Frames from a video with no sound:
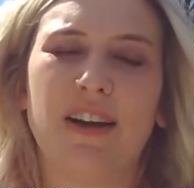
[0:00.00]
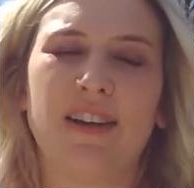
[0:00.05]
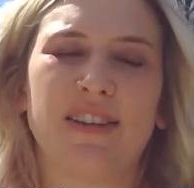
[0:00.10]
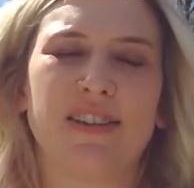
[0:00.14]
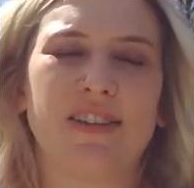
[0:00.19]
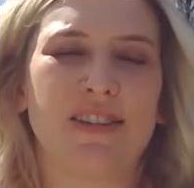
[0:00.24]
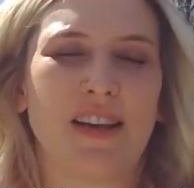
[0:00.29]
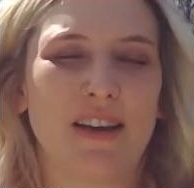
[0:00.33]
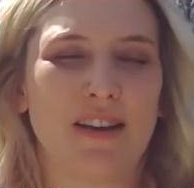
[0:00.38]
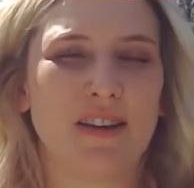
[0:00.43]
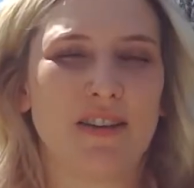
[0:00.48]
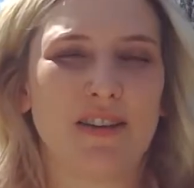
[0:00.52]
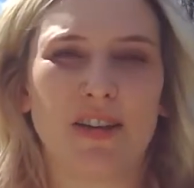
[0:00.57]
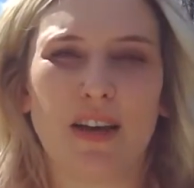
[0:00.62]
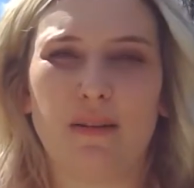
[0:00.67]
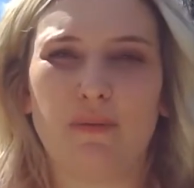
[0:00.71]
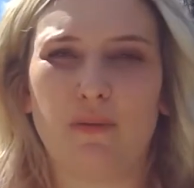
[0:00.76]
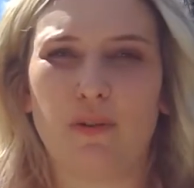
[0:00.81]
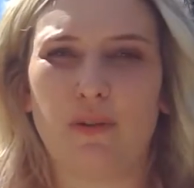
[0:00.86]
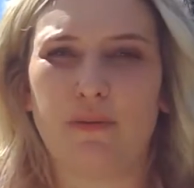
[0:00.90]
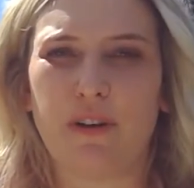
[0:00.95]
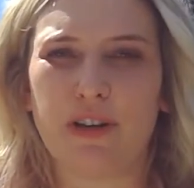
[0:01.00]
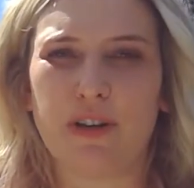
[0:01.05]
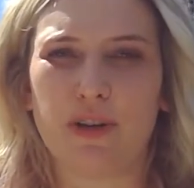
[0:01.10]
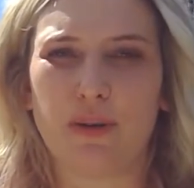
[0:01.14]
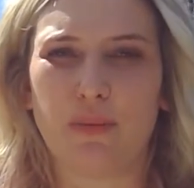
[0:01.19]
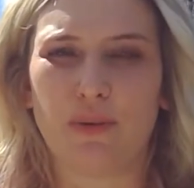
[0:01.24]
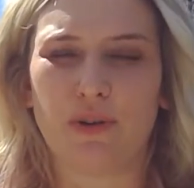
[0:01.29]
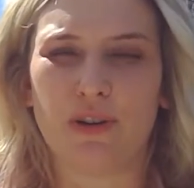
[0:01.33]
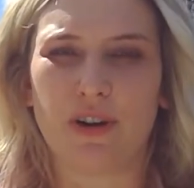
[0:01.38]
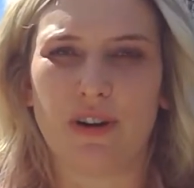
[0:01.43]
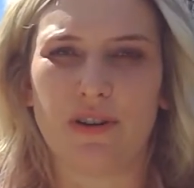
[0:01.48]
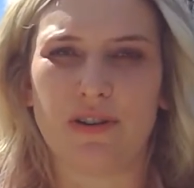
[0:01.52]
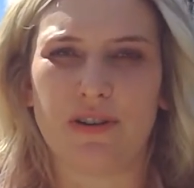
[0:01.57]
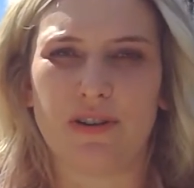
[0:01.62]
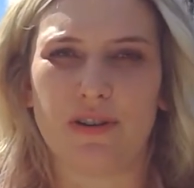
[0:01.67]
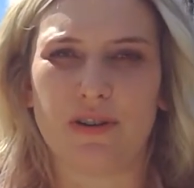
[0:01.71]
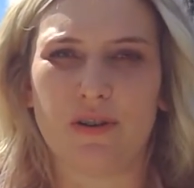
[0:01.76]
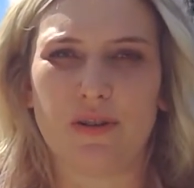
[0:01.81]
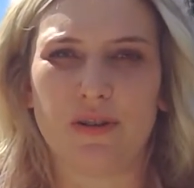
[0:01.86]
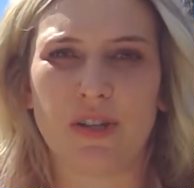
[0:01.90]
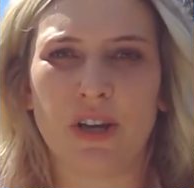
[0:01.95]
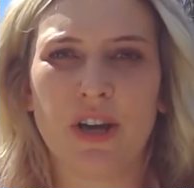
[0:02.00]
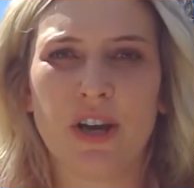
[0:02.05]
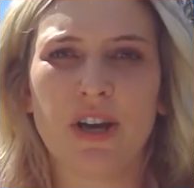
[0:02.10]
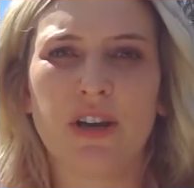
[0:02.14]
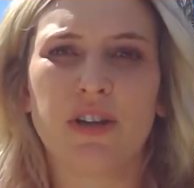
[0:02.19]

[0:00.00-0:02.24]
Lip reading: exciting time for vegetable gardeners.